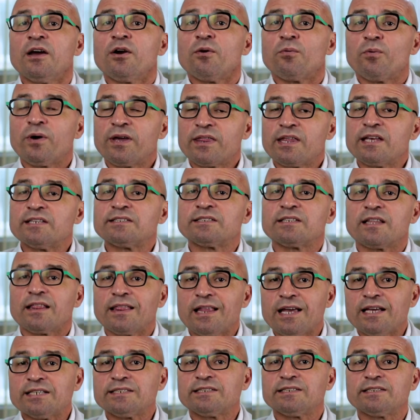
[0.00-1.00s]
where there's
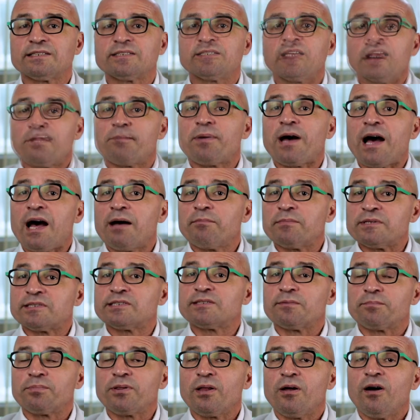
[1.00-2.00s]
less apartment
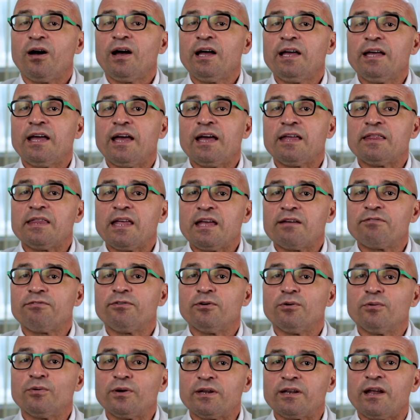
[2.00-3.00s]
supply, and
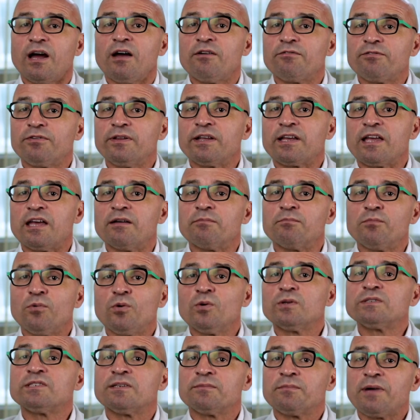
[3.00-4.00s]
therefore we'd hopefully get
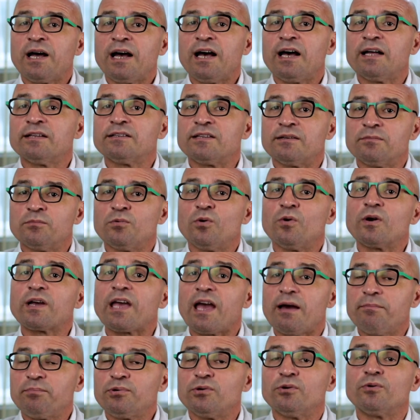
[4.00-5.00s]
more demand and more
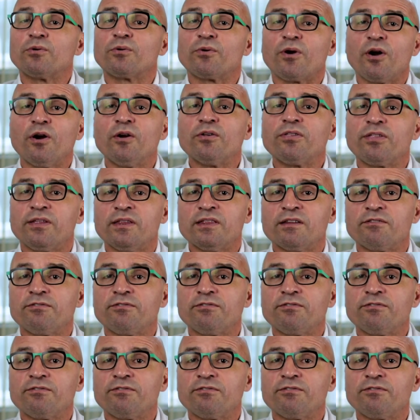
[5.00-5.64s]
capital growth in the